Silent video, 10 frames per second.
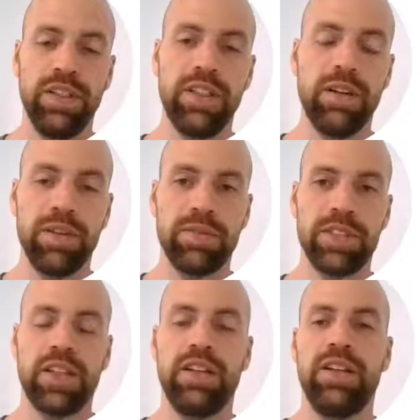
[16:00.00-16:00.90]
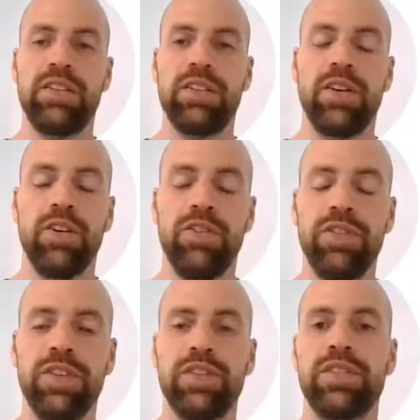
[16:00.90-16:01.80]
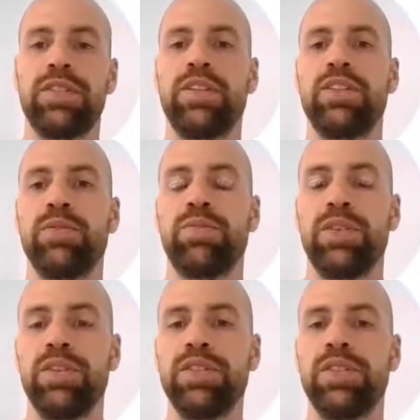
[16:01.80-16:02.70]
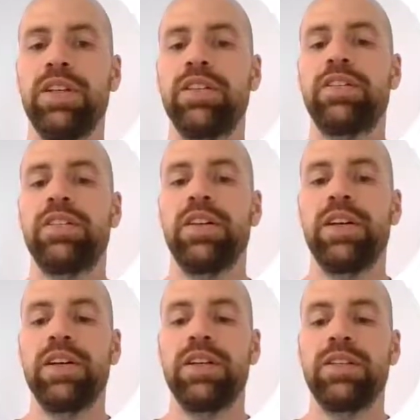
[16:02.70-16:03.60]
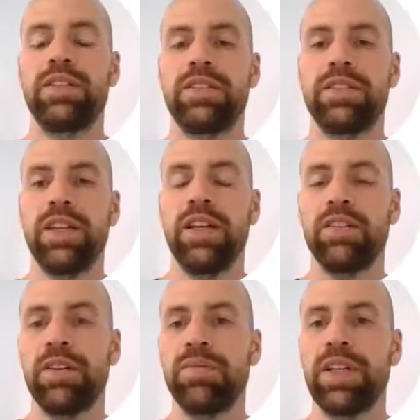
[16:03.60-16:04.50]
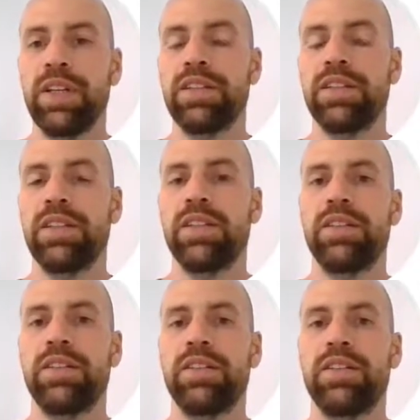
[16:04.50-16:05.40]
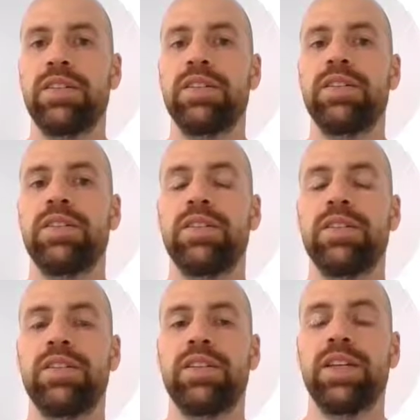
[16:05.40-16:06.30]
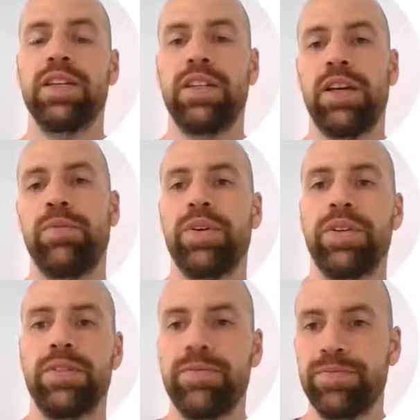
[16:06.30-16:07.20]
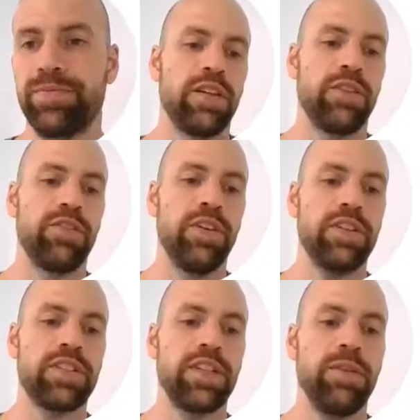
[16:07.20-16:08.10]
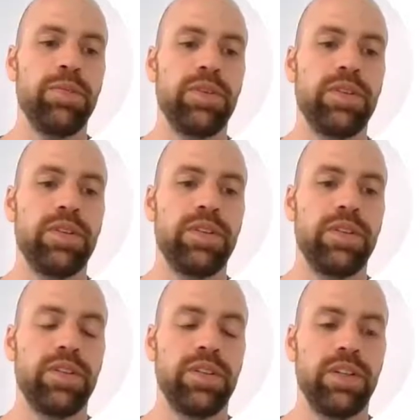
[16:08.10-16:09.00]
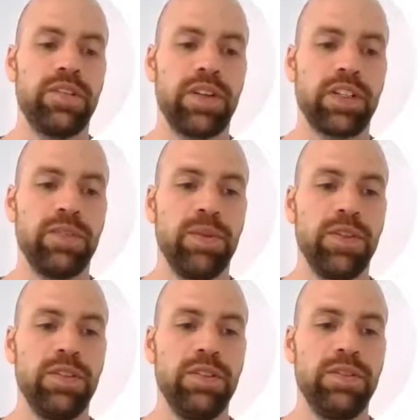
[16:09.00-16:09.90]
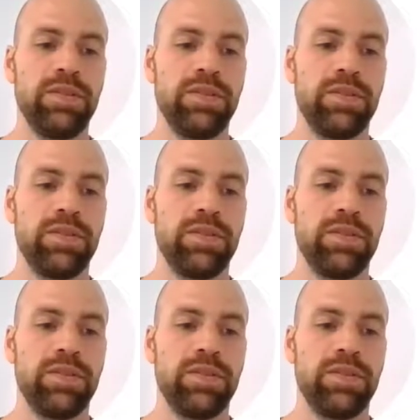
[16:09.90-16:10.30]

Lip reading: EWM standard offers to process telegram data at an I-point. The first step in this function module,